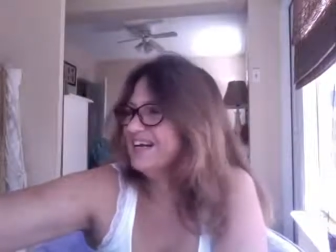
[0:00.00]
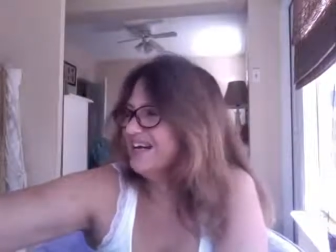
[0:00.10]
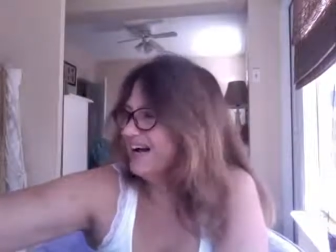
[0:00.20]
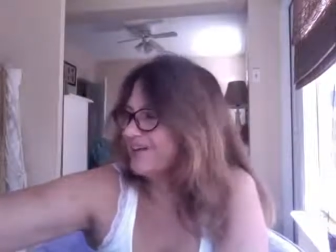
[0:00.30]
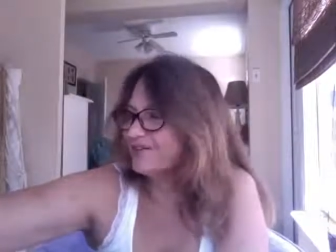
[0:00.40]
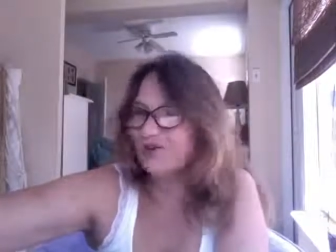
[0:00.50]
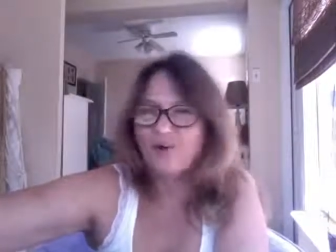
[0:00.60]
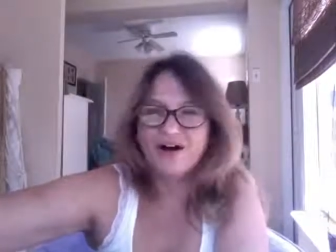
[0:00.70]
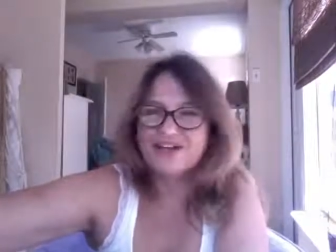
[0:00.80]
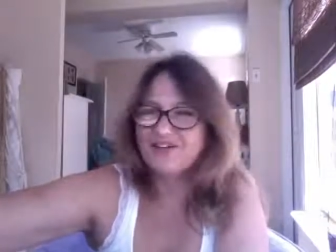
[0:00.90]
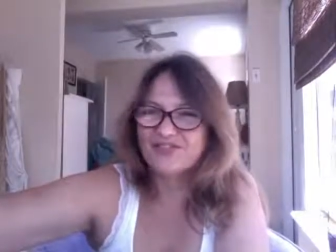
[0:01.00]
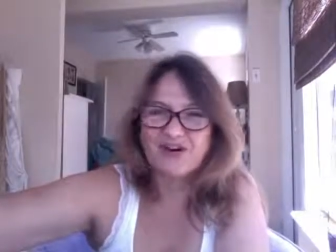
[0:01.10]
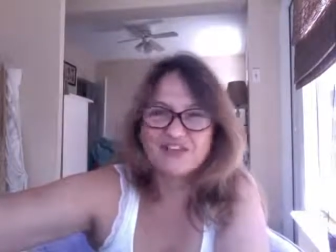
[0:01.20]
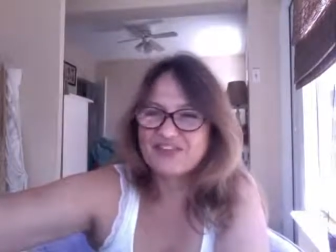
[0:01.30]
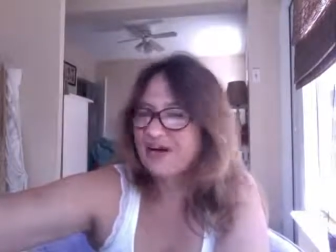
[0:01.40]
I don't know why I
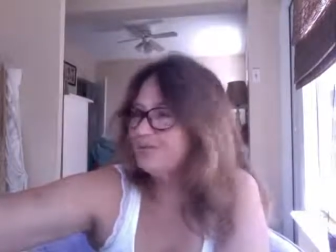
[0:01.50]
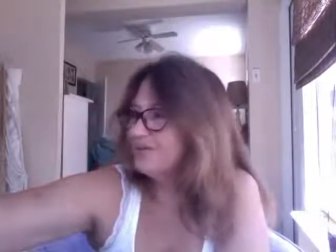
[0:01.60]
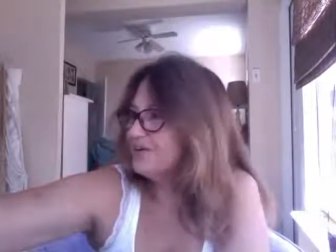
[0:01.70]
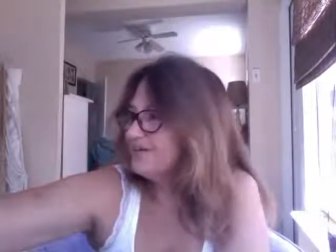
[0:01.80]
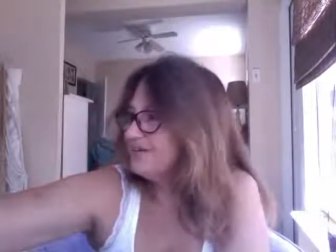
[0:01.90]
thought that, but...